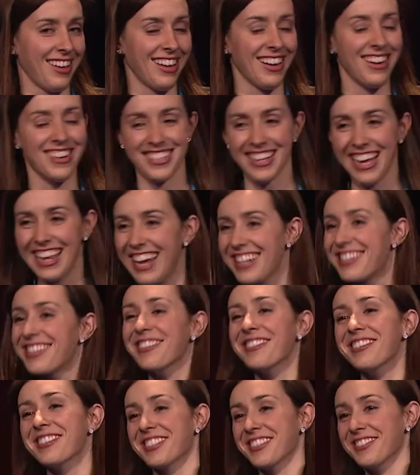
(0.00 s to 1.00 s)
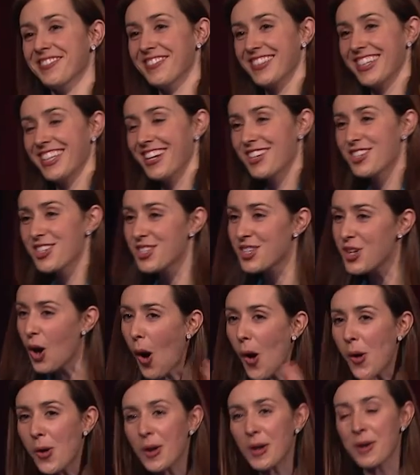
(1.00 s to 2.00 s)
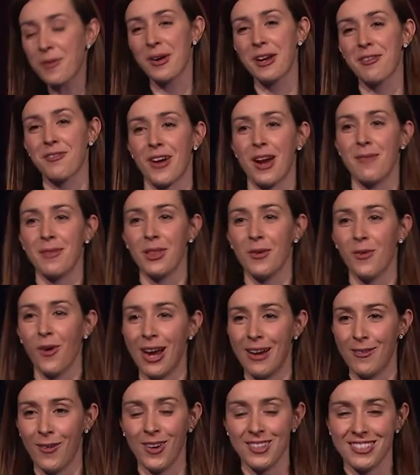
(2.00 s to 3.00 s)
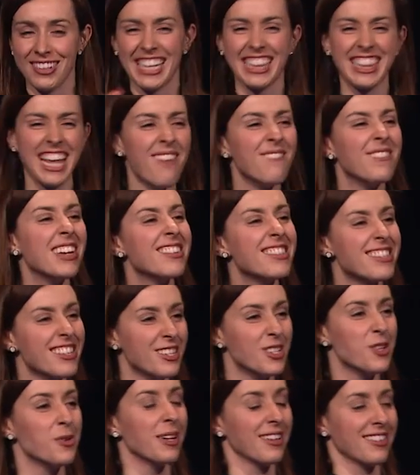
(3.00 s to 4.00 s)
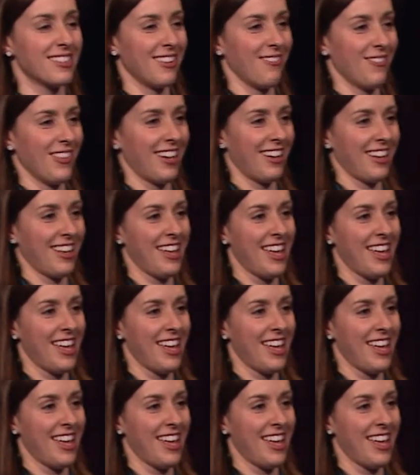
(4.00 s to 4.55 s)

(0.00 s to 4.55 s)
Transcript: I was like, that's awesome. You know, just totally reframing the way it was. Like, that means you're doing something.